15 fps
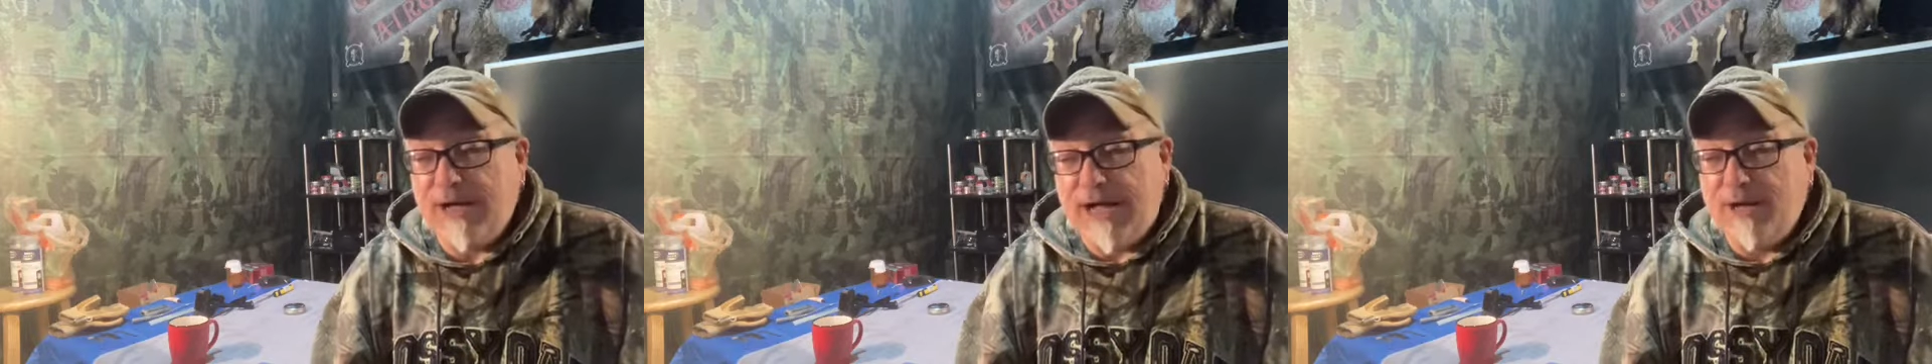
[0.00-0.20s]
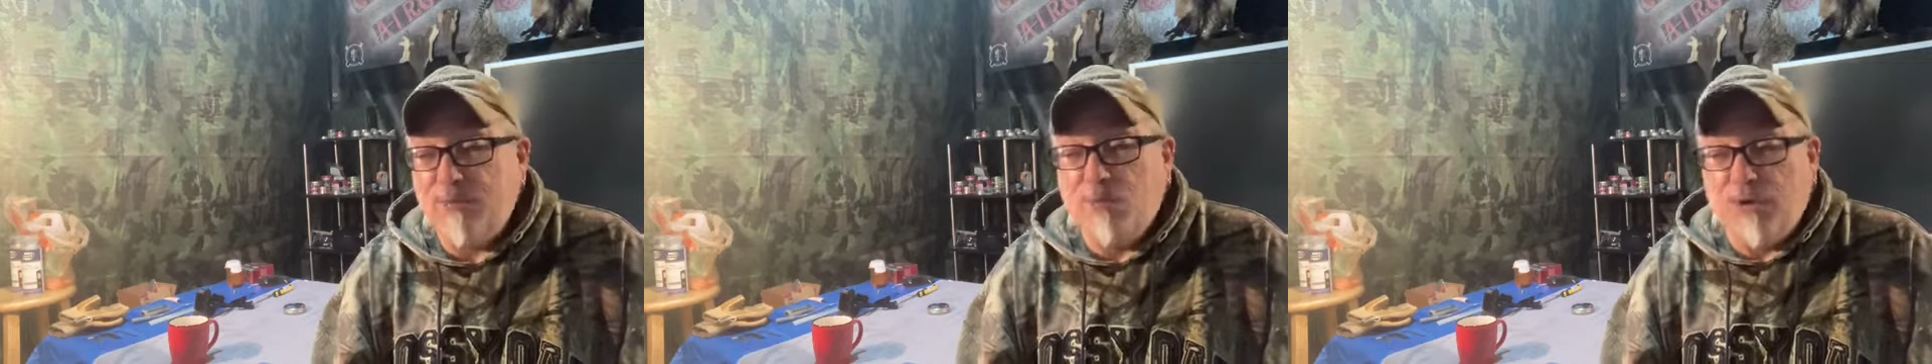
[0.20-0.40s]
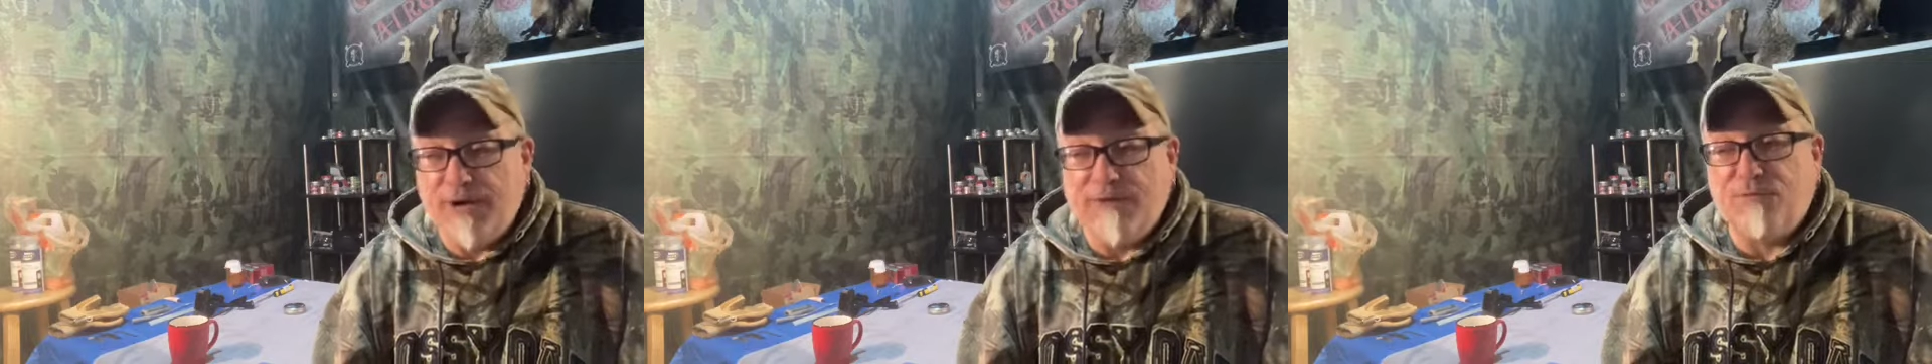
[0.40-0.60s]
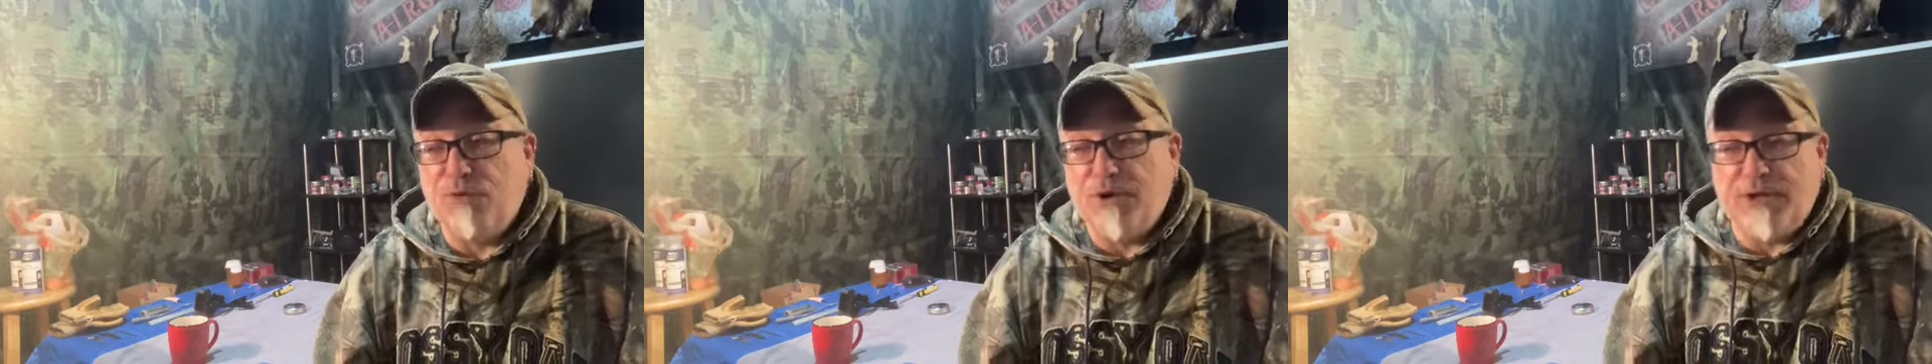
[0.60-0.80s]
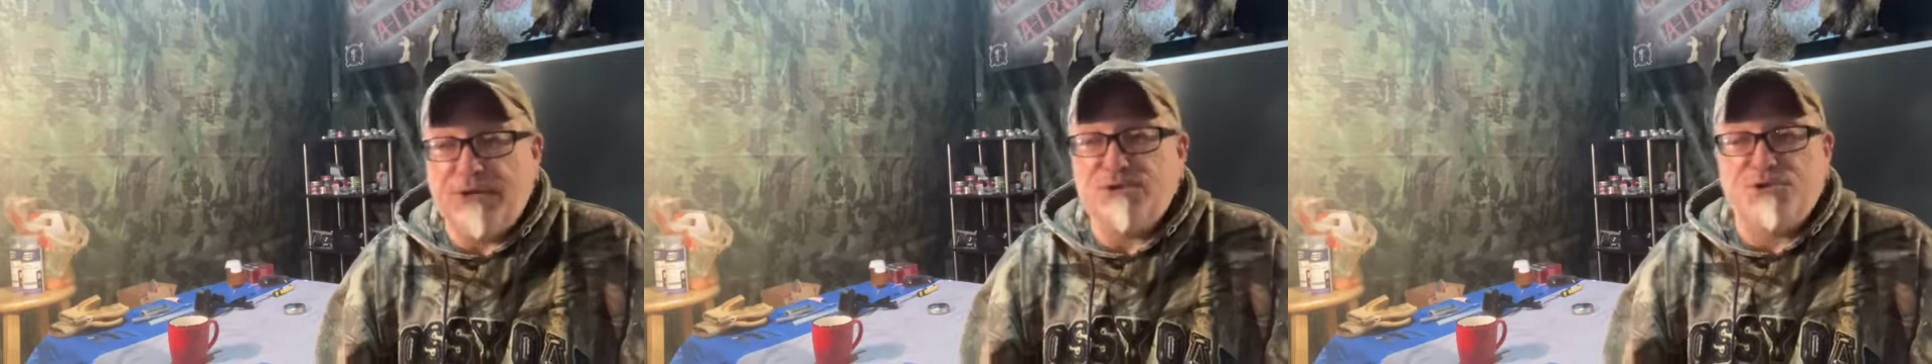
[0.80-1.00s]
on whatever
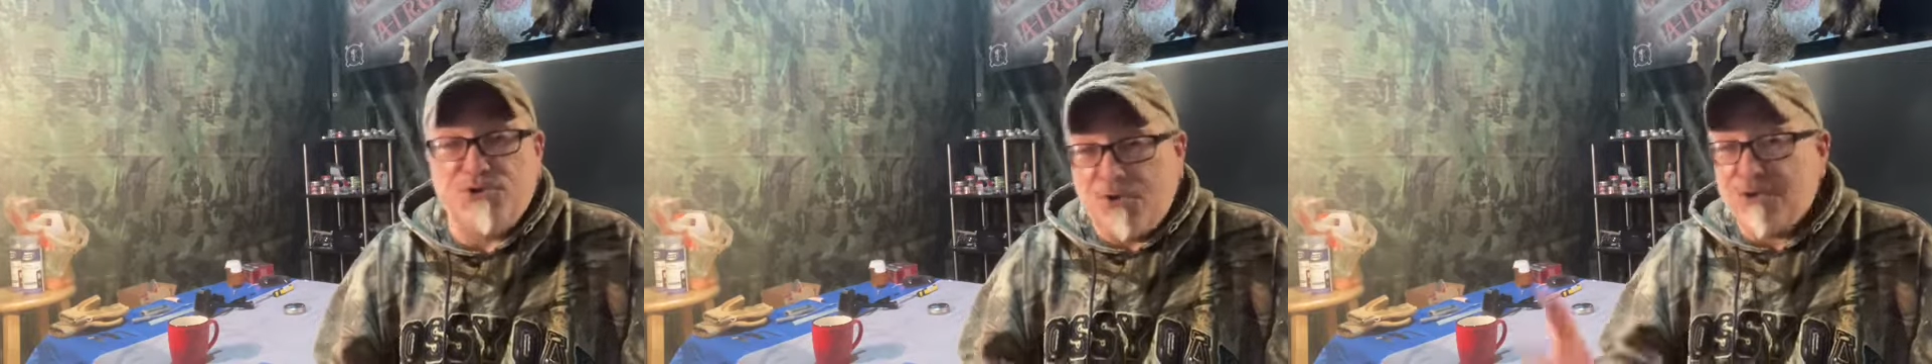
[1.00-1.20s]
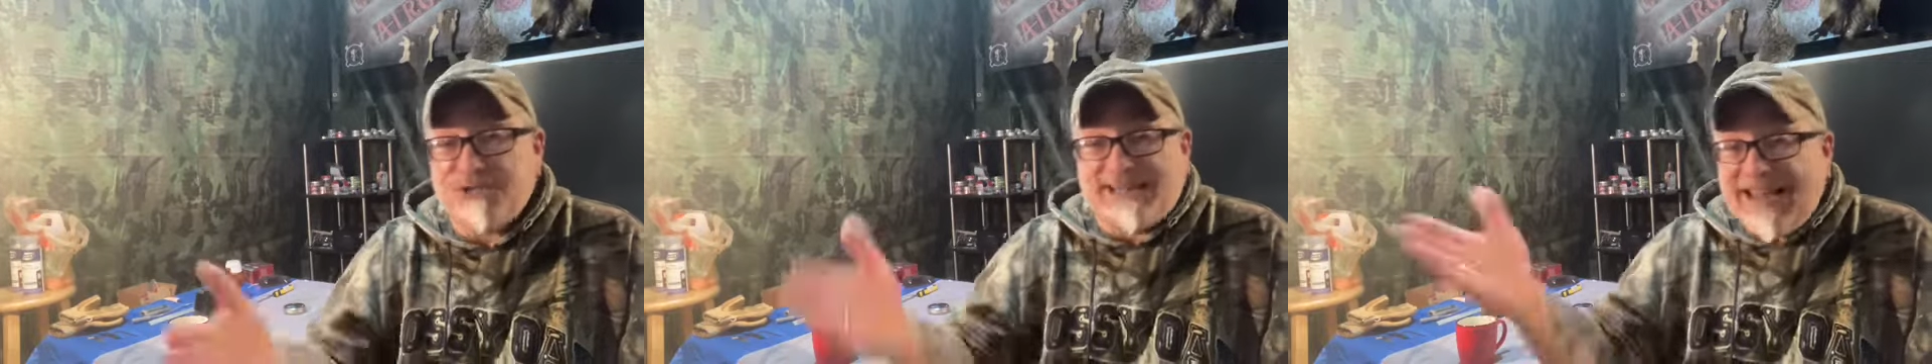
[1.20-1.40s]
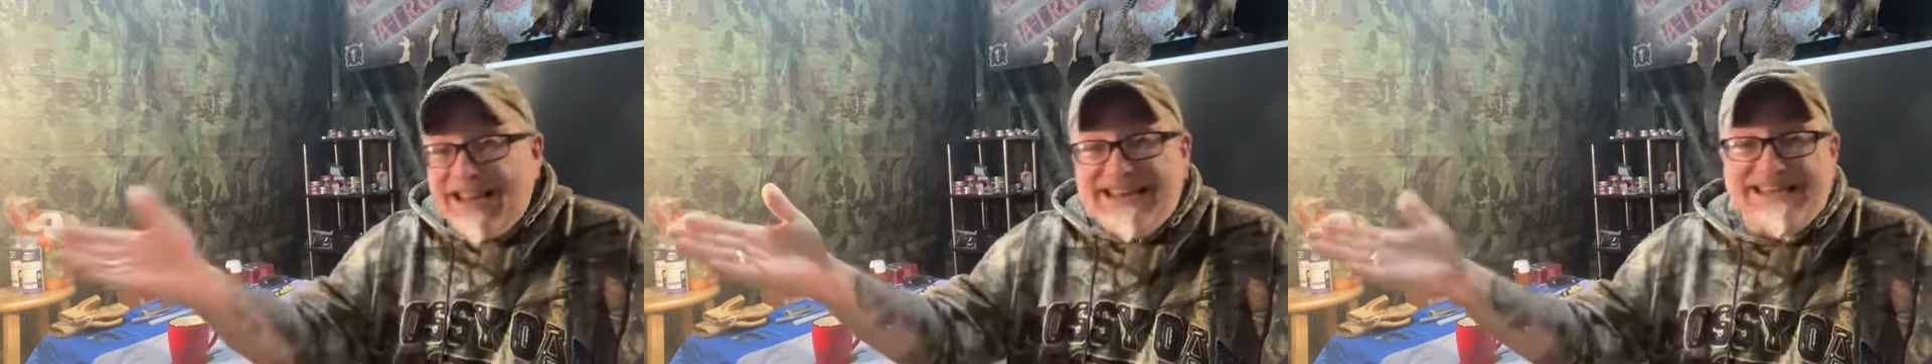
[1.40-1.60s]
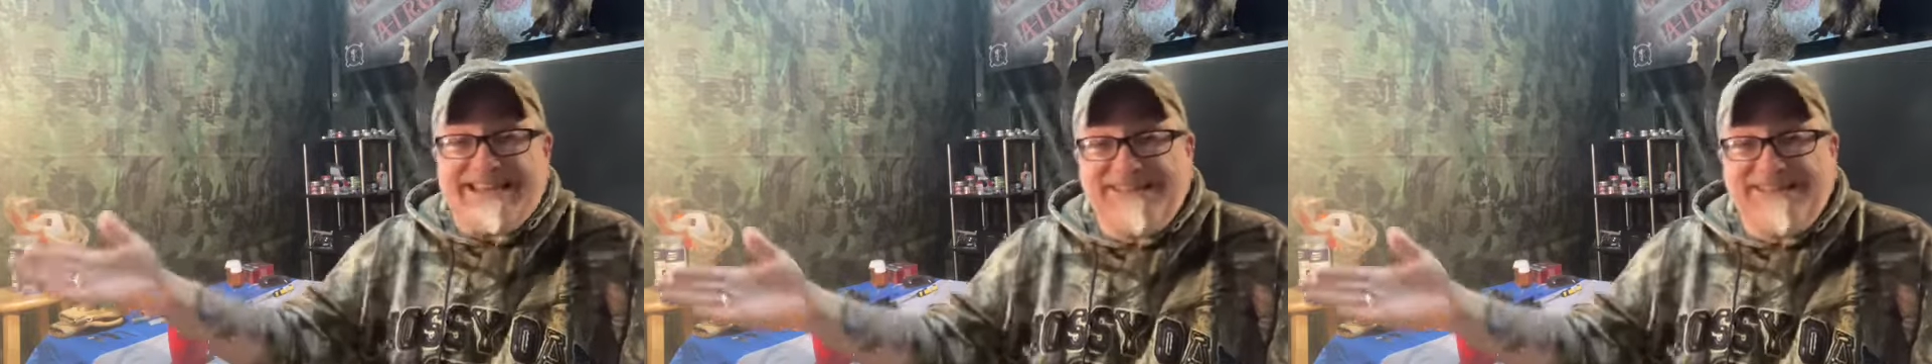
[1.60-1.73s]
it is you're staining.